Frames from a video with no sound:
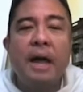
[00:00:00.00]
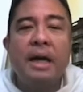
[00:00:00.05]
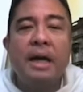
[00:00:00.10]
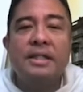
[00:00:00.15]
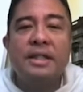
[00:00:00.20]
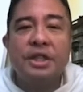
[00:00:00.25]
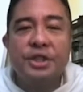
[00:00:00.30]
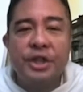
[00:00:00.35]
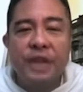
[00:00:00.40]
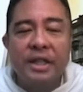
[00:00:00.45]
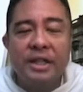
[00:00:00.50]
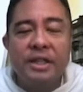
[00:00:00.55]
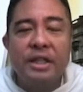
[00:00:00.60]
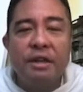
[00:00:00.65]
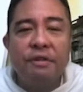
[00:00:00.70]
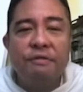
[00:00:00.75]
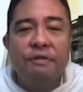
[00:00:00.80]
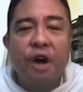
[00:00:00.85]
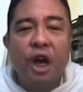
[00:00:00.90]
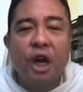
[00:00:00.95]
suggest the
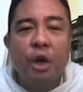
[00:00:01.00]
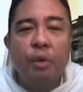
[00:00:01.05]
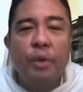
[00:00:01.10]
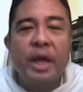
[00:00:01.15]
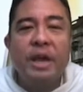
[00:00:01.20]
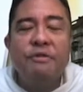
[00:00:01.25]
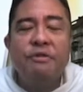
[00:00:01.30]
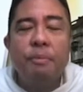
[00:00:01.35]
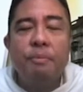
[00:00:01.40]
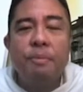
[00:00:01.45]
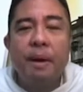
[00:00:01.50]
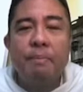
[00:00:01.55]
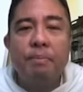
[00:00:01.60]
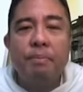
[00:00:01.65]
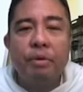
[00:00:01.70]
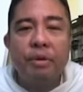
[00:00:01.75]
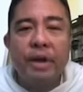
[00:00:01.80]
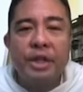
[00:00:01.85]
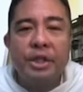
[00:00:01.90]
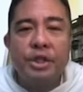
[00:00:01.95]
following for
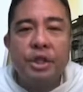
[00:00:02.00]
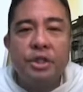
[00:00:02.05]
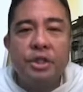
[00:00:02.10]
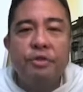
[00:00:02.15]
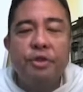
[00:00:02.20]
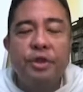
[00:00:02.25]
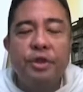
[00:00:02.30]
preparations for